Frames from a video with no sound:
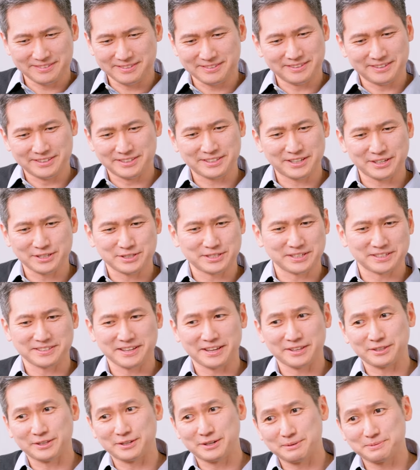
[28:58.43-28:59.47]
These kids just
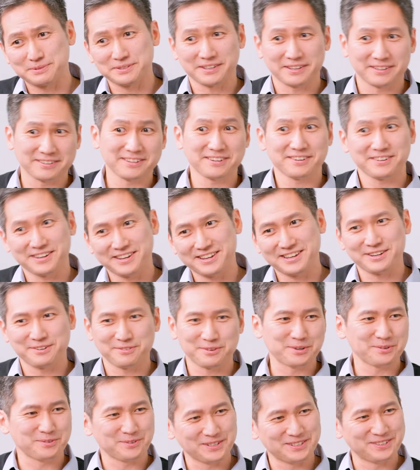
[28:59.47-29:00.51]
ended up saying, oh, hey,
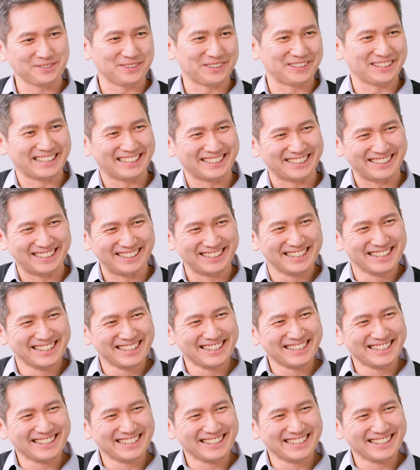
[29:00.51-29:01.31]
what are we doing here?